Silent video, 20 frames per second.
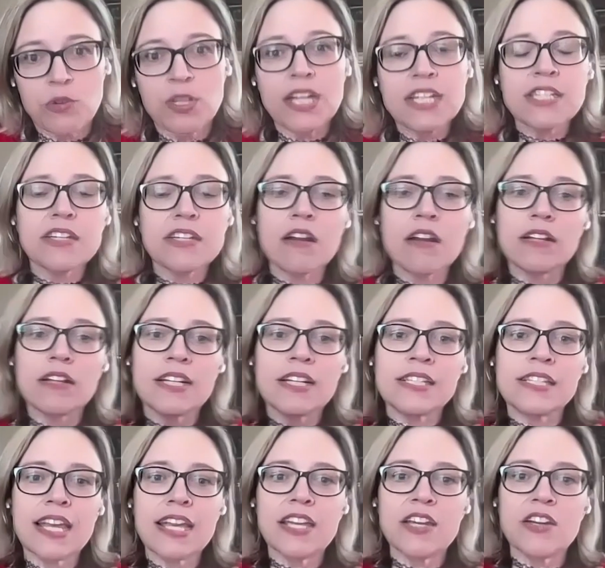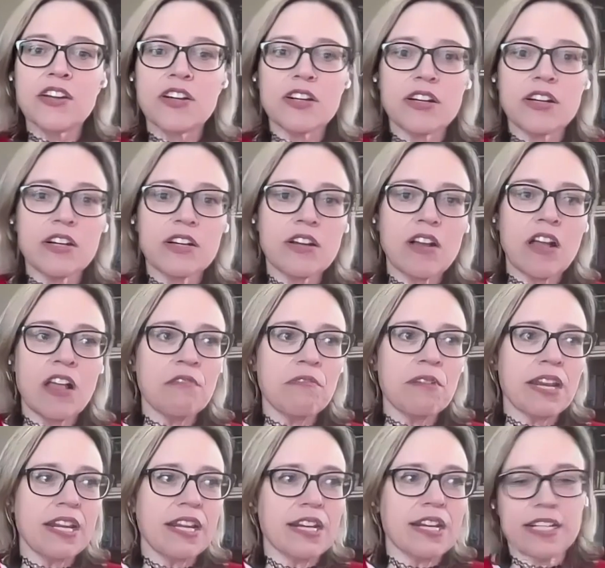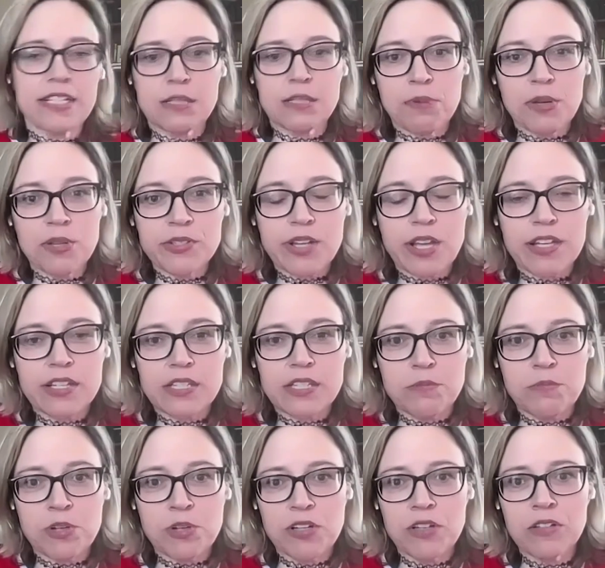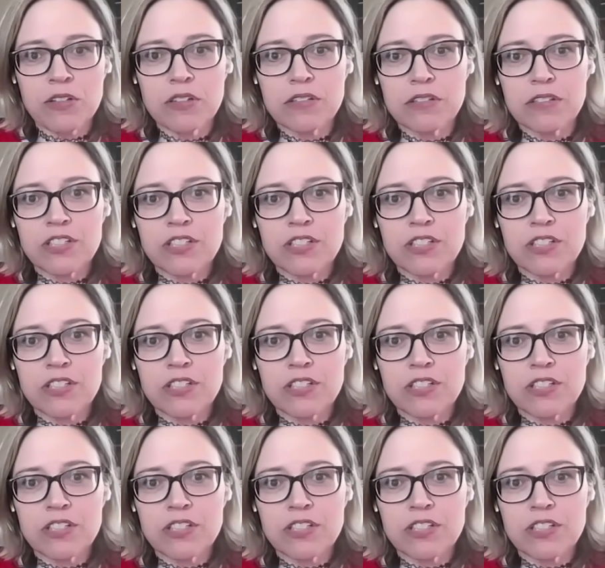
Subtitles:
Let's start. Let's say you're already an EasyPost customer.